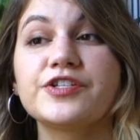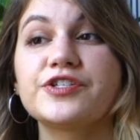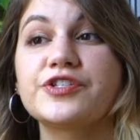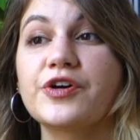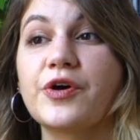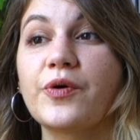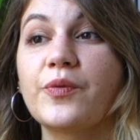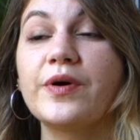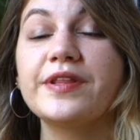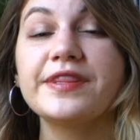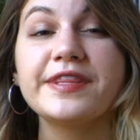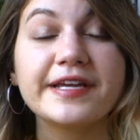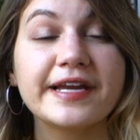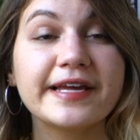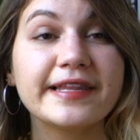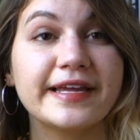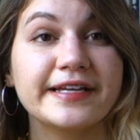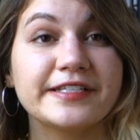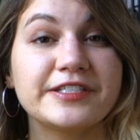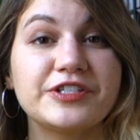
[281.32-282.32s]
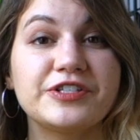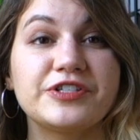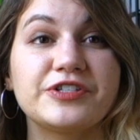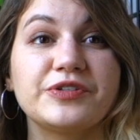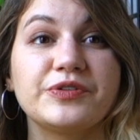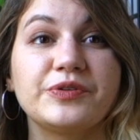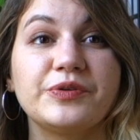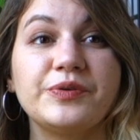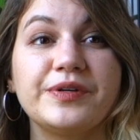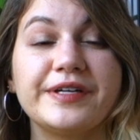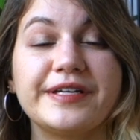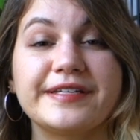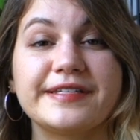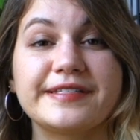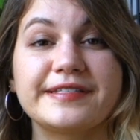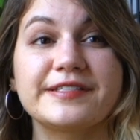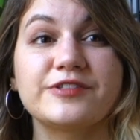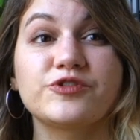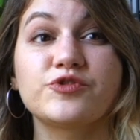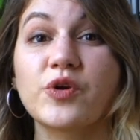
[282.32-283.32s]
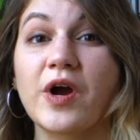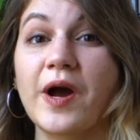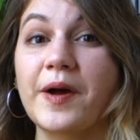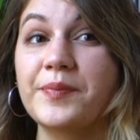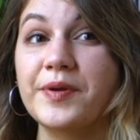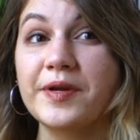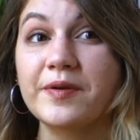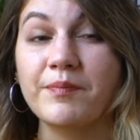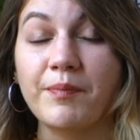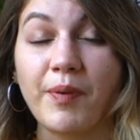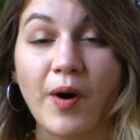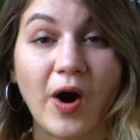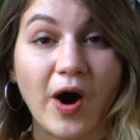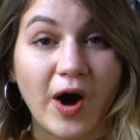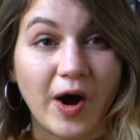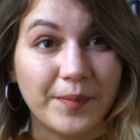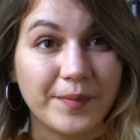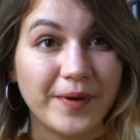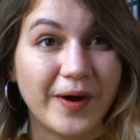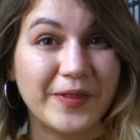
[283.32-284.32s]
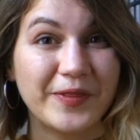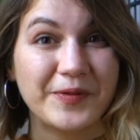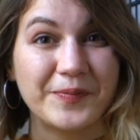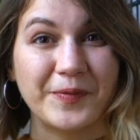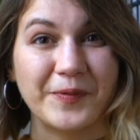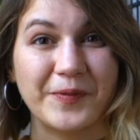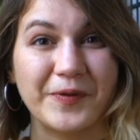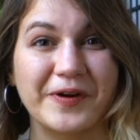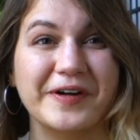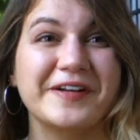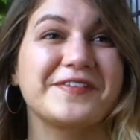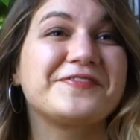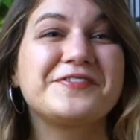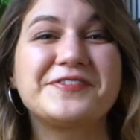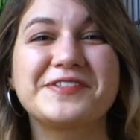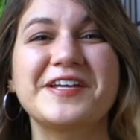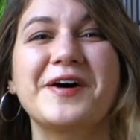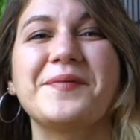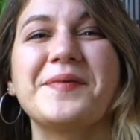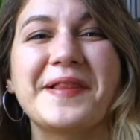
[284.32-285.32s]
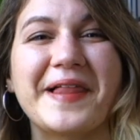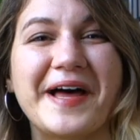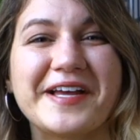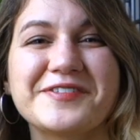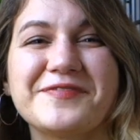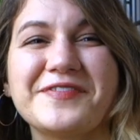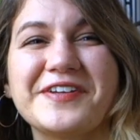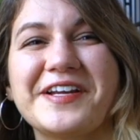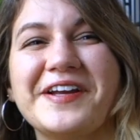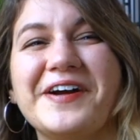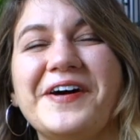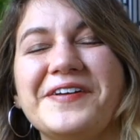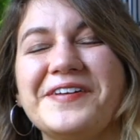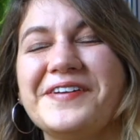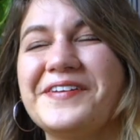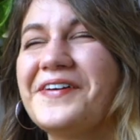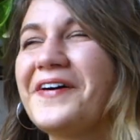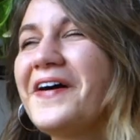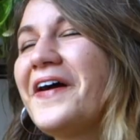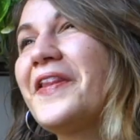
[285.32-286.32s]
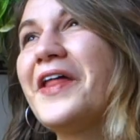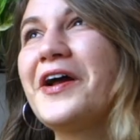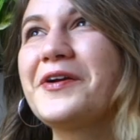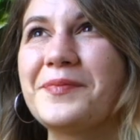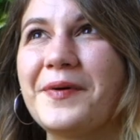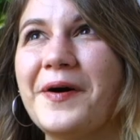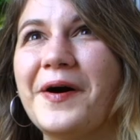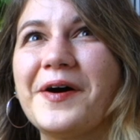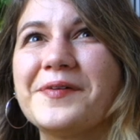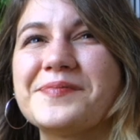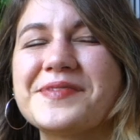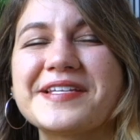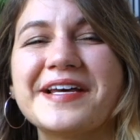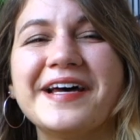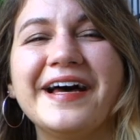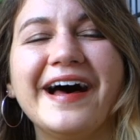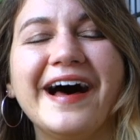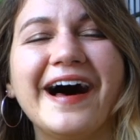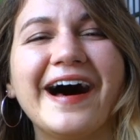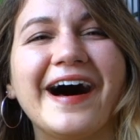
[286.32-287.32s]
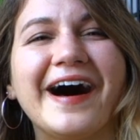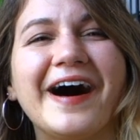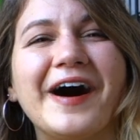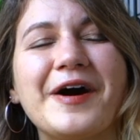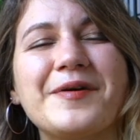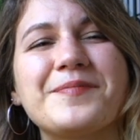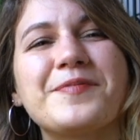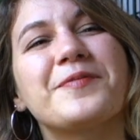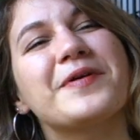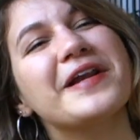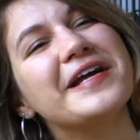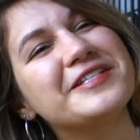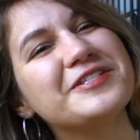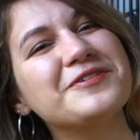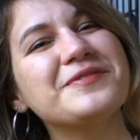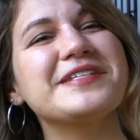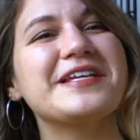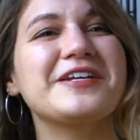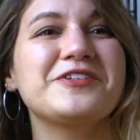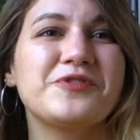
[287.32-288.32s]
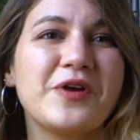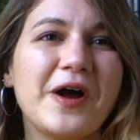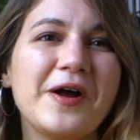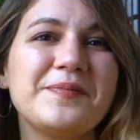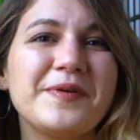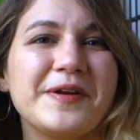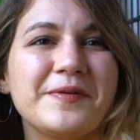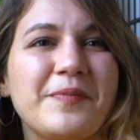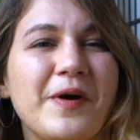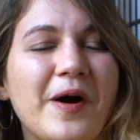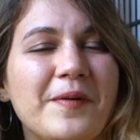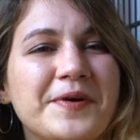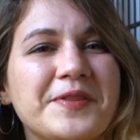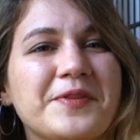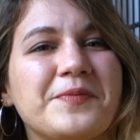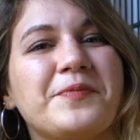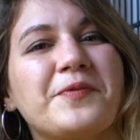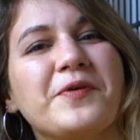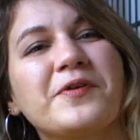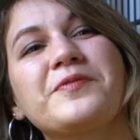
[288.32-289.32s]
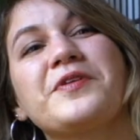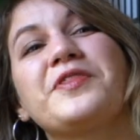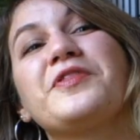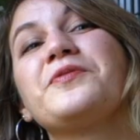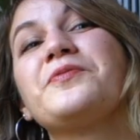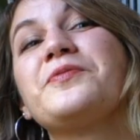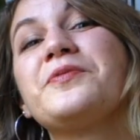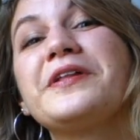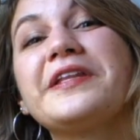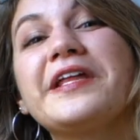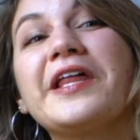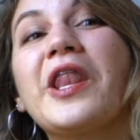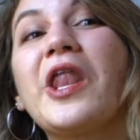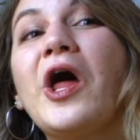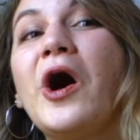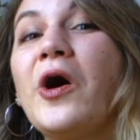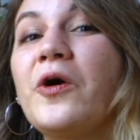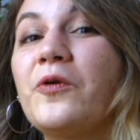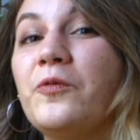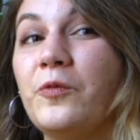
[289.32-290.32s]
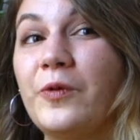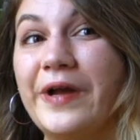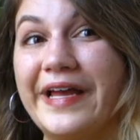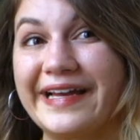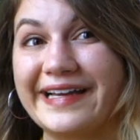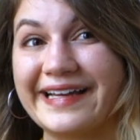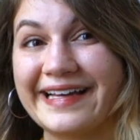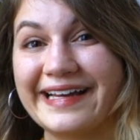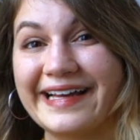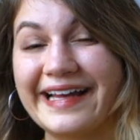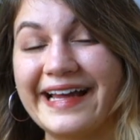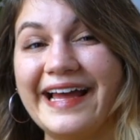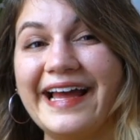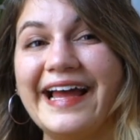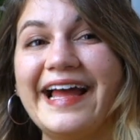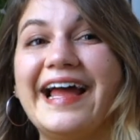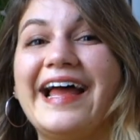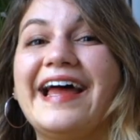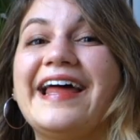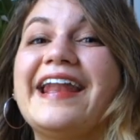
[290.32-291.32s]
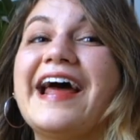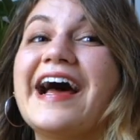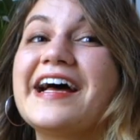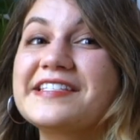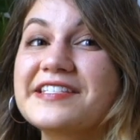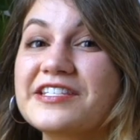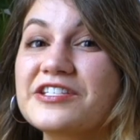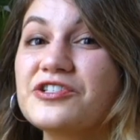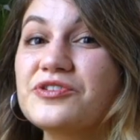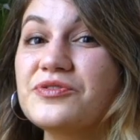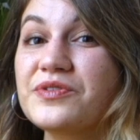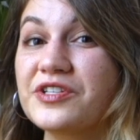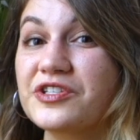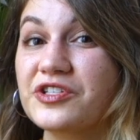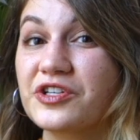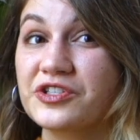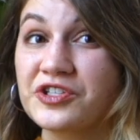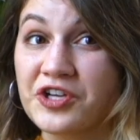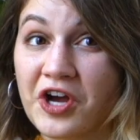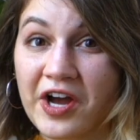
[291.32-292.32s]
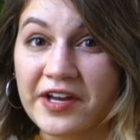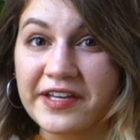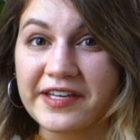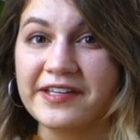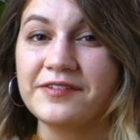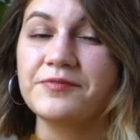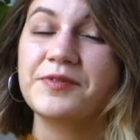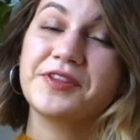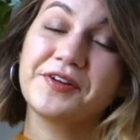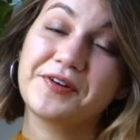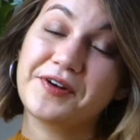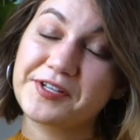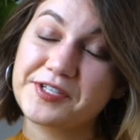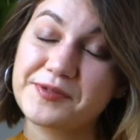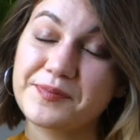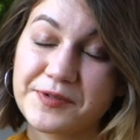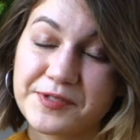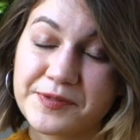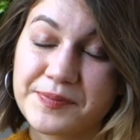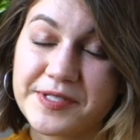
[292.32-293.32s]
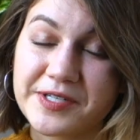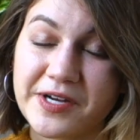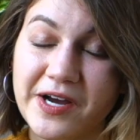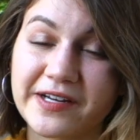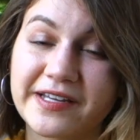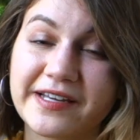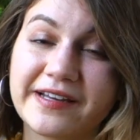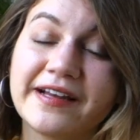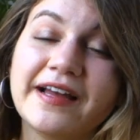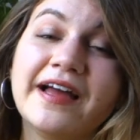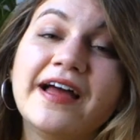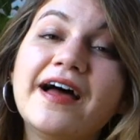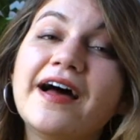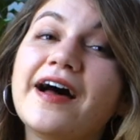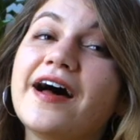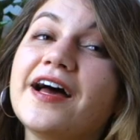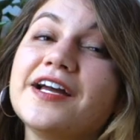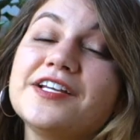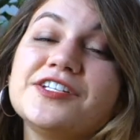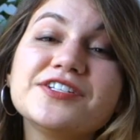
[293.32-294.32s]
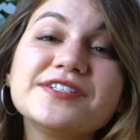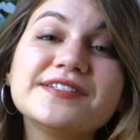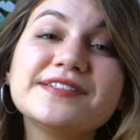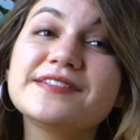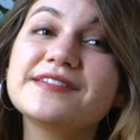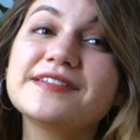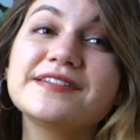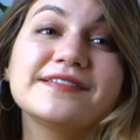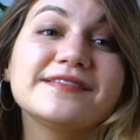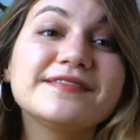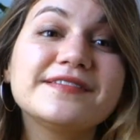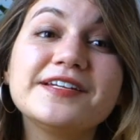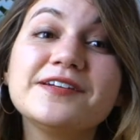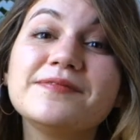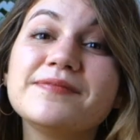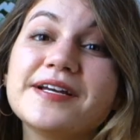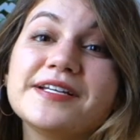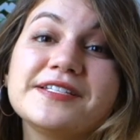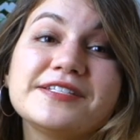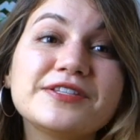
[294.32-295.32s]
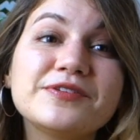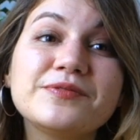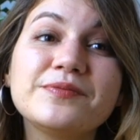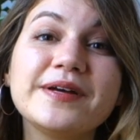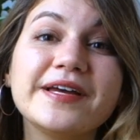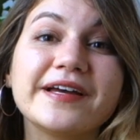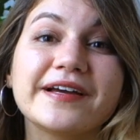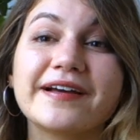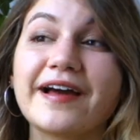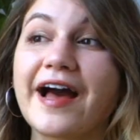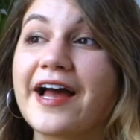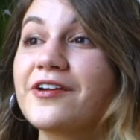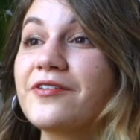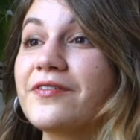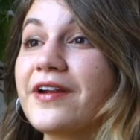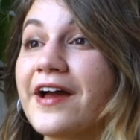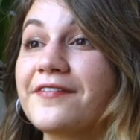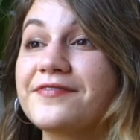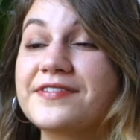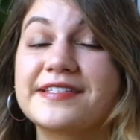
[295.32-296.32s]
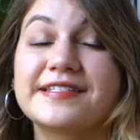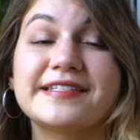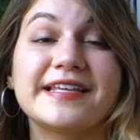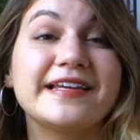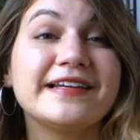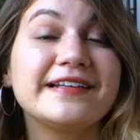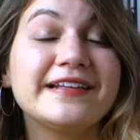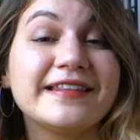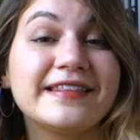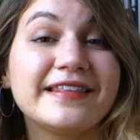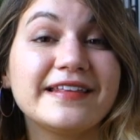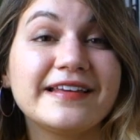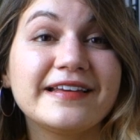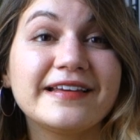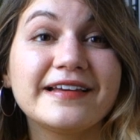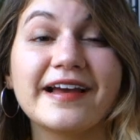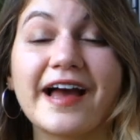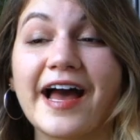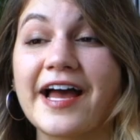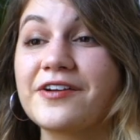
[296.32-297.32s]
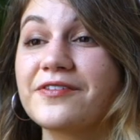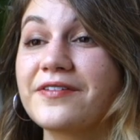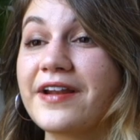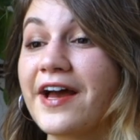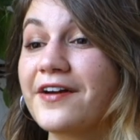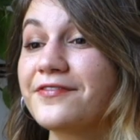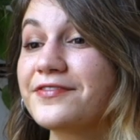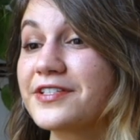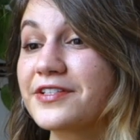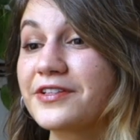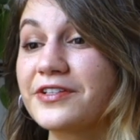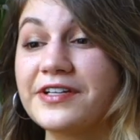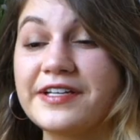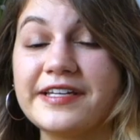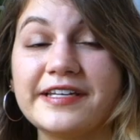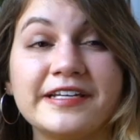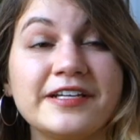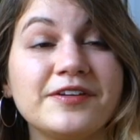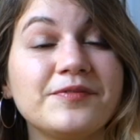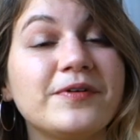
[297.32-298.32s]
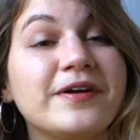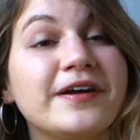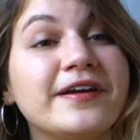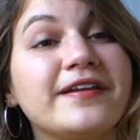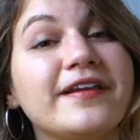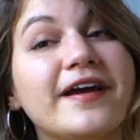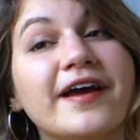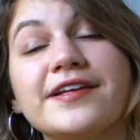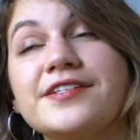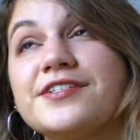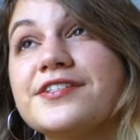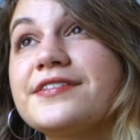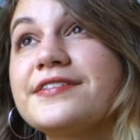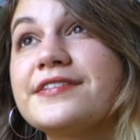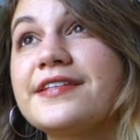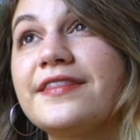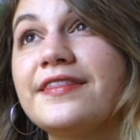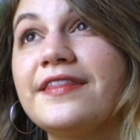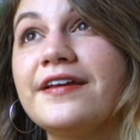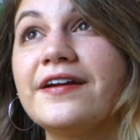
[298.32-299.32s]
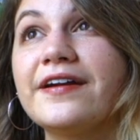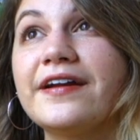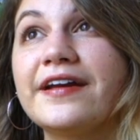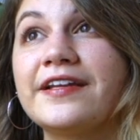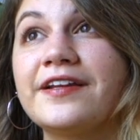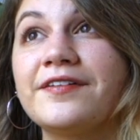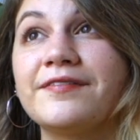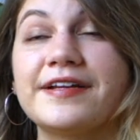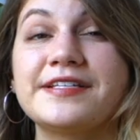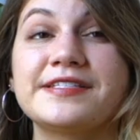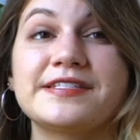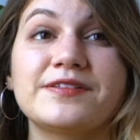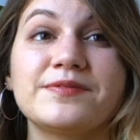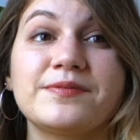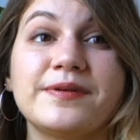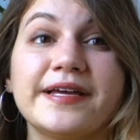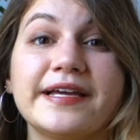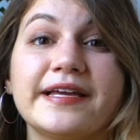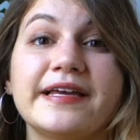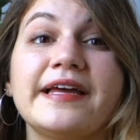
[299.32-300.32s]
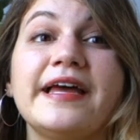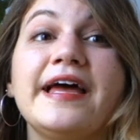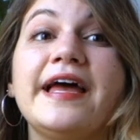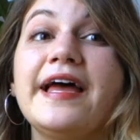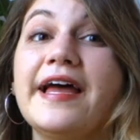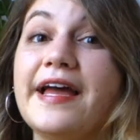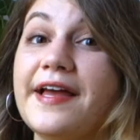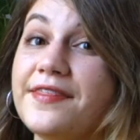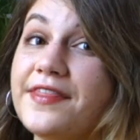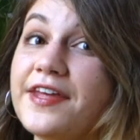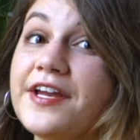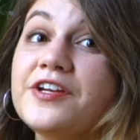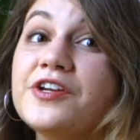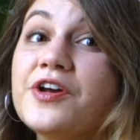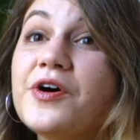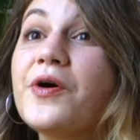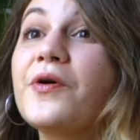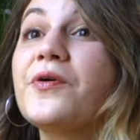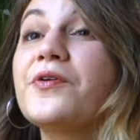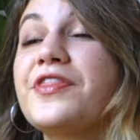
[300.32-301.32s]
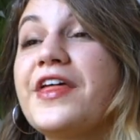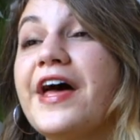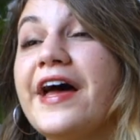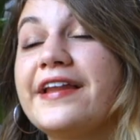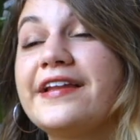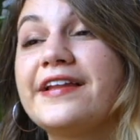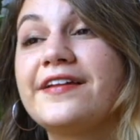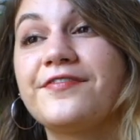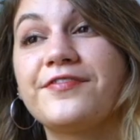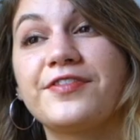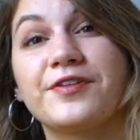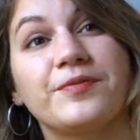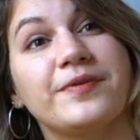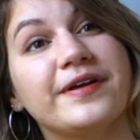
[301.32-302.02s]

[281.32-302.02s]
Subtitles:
So one thing I like to do is draw a big bomb on the board. If you saw my last video, you know I like bombs. But what I do is I draw a big bomb on the board with a really long wick. And as the students are talking, when they're not supposed to be talking, I just erase the wick. I don't have to say anything. I don't have to look at anyone. I just sit there and erase the wick. And they know that if